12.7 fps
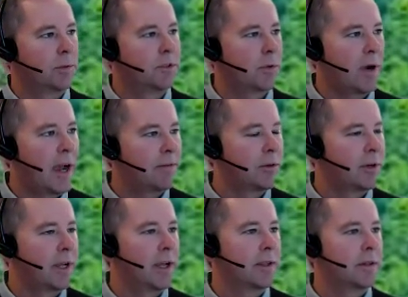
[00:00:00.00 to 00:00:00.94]
would travel
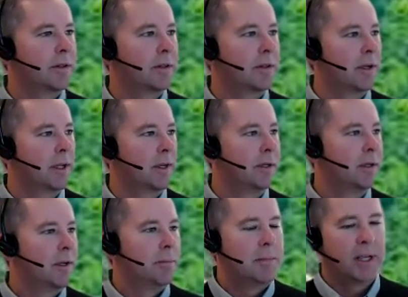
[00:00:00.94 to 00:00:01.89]
together and
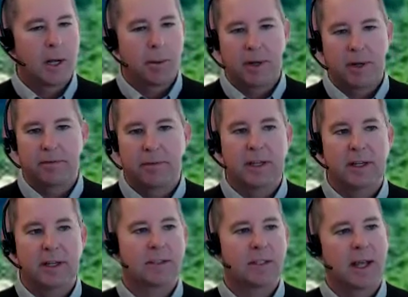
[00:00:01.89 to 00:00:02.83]
meet up at
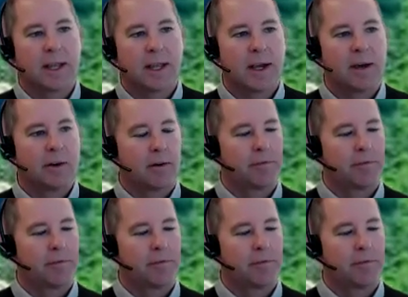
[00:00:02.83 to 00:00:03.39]
events and hang out.